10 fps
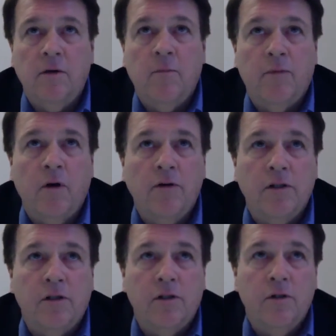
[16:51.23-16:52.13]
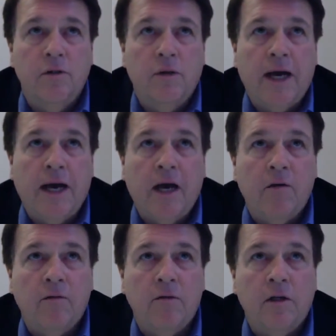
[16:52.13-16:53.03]
approaches to
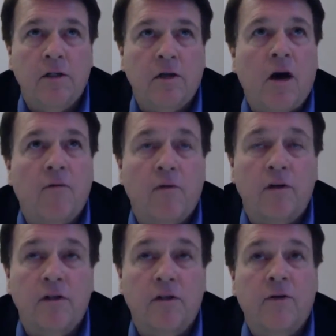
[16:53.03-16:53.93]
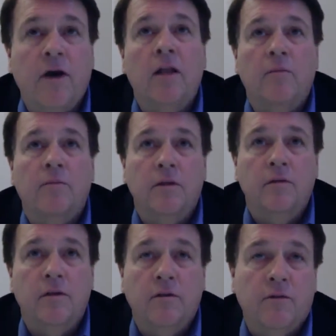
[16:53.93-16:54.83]
how software is developed
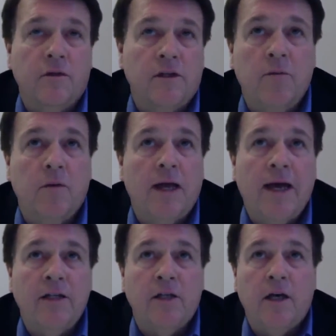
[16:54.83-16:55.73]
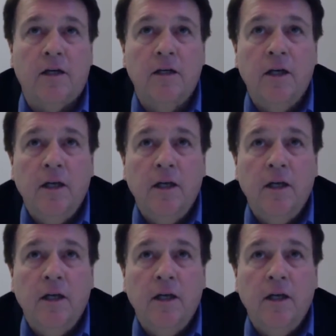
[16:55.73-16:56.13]
using, for example, Agile,